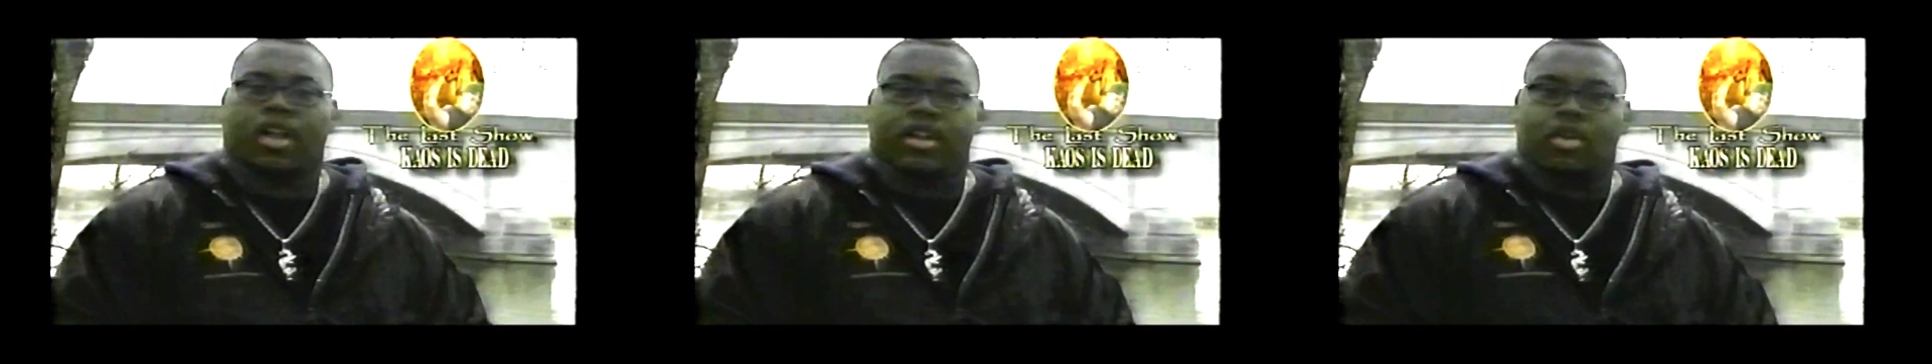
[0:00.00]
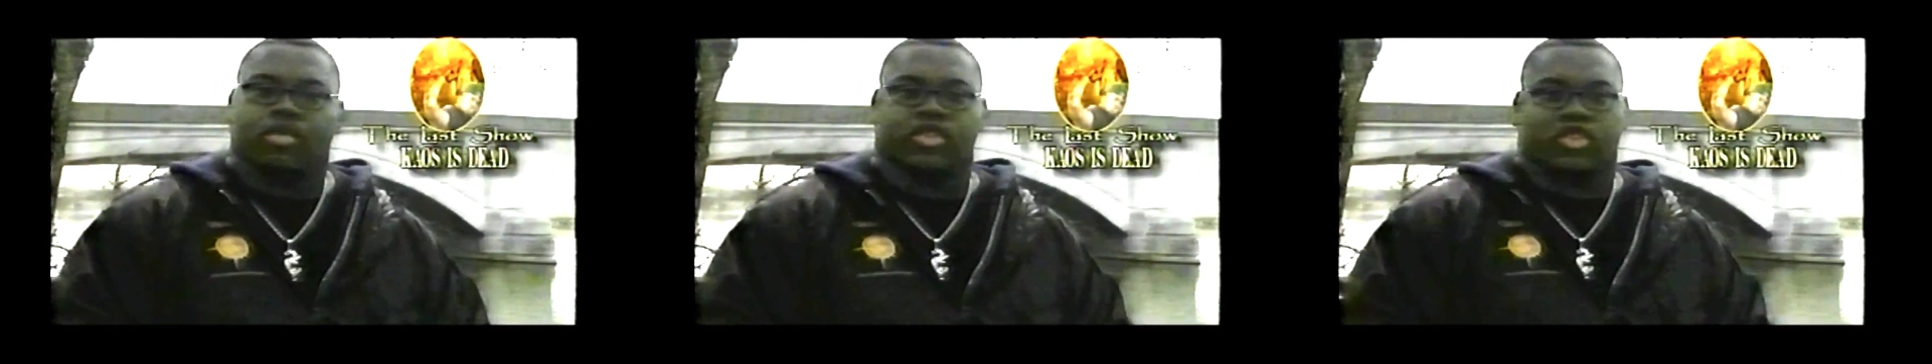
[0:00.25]
on
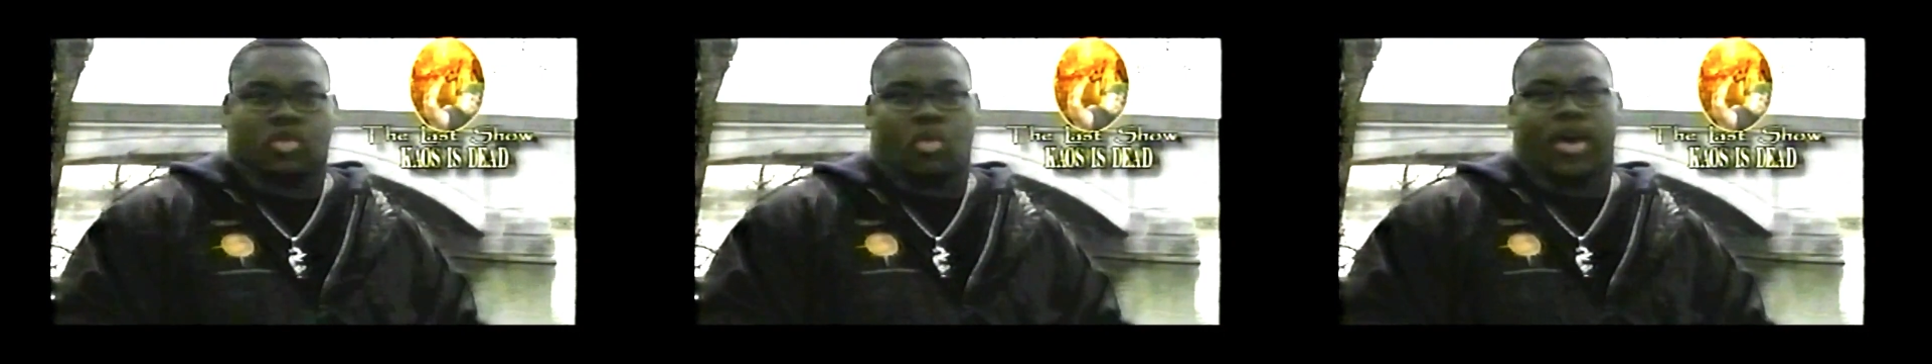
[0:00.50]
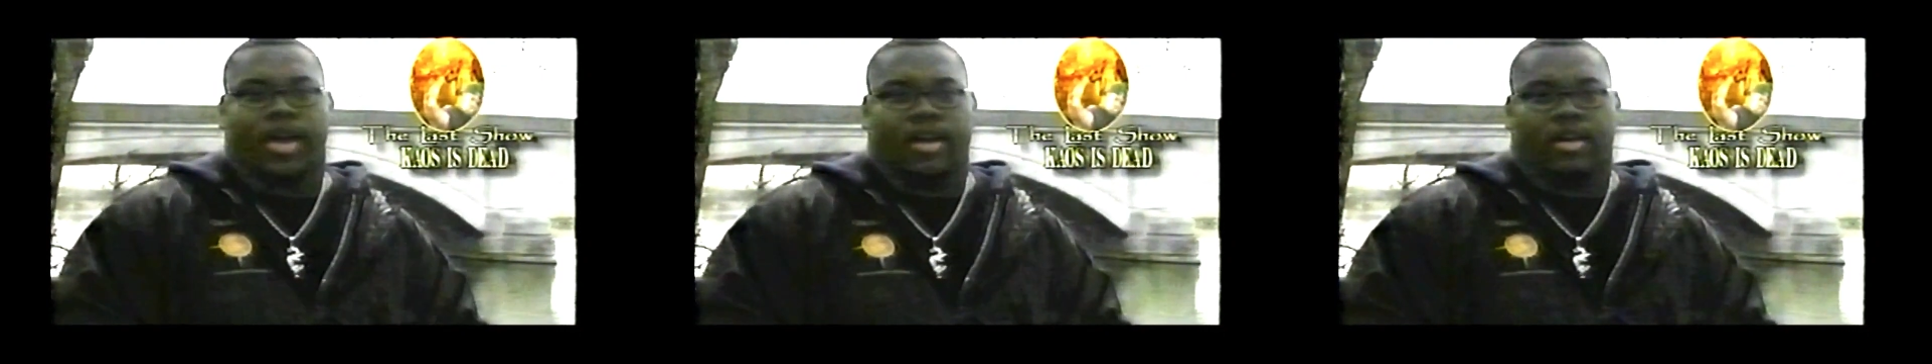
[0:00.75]
the
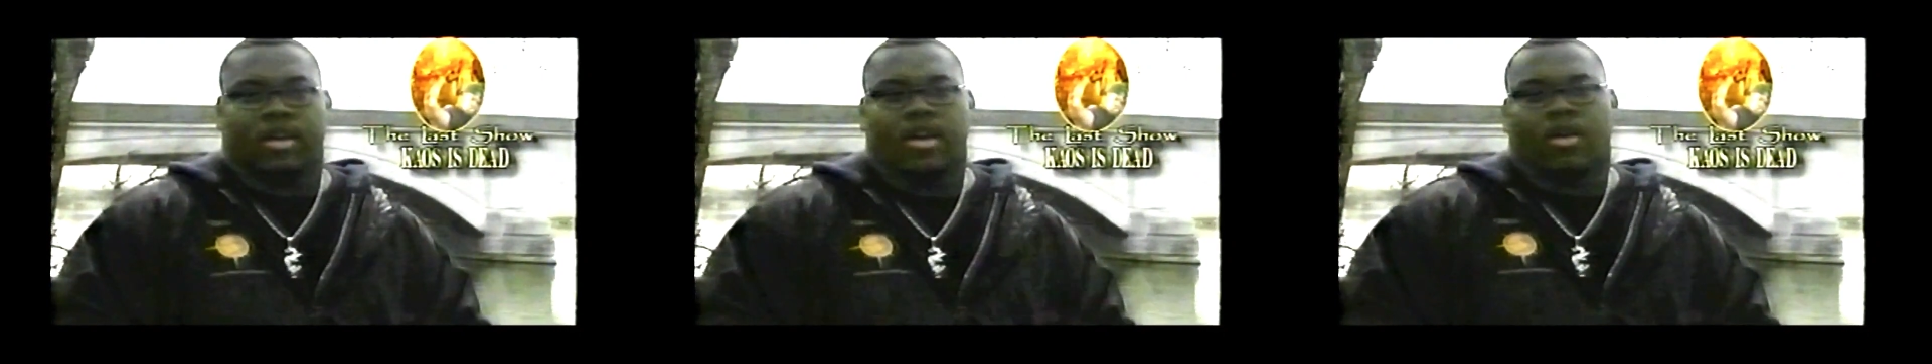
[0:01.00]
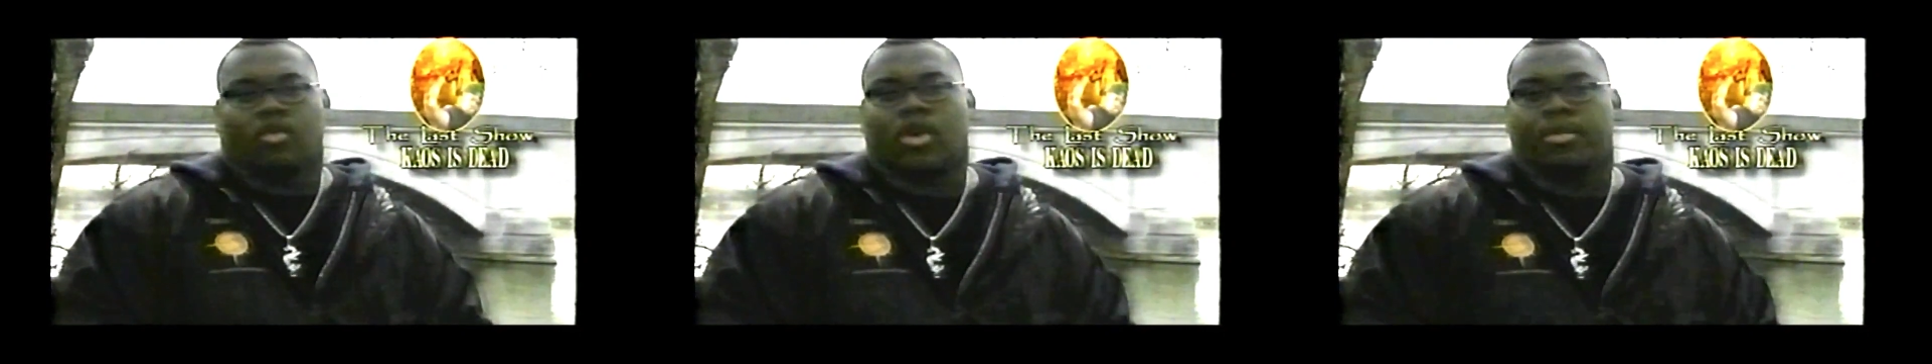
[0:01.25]
square,
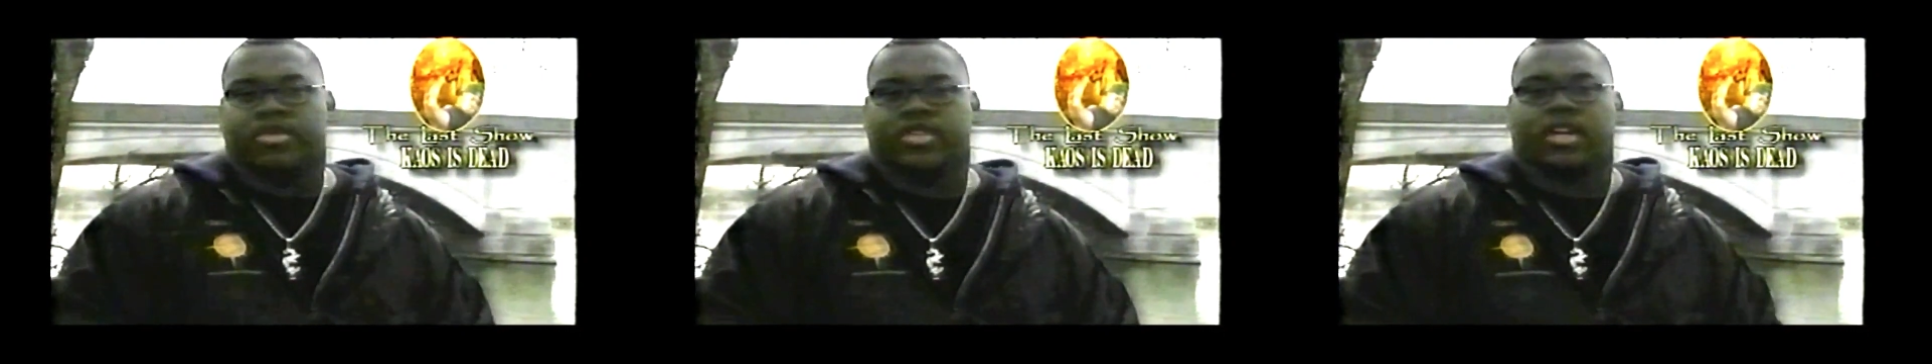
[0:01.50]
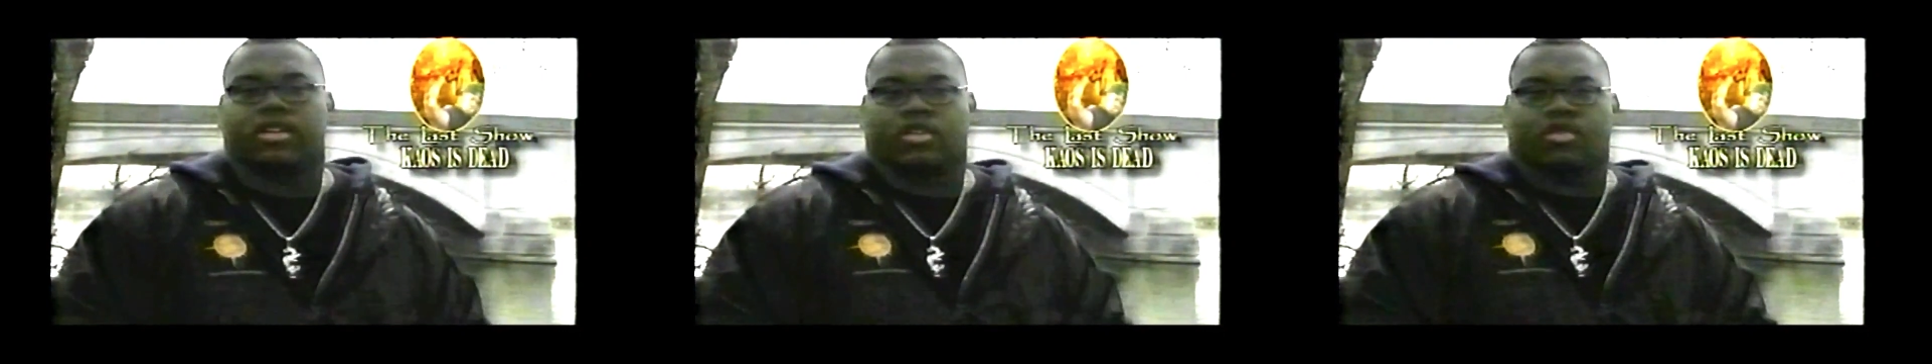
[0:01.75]
representing
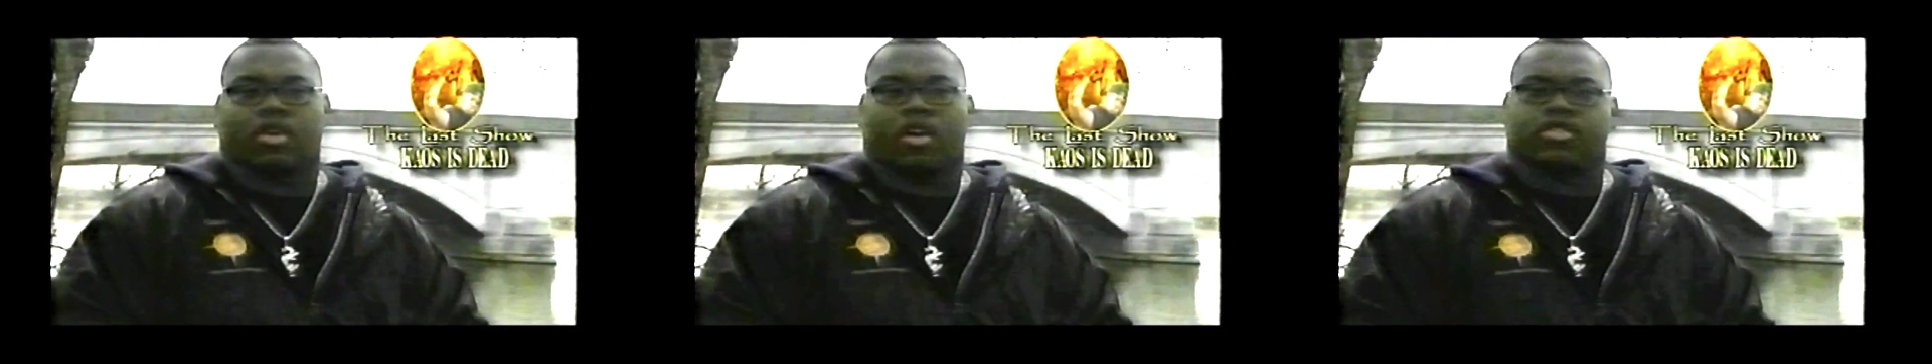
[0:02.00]
the cross.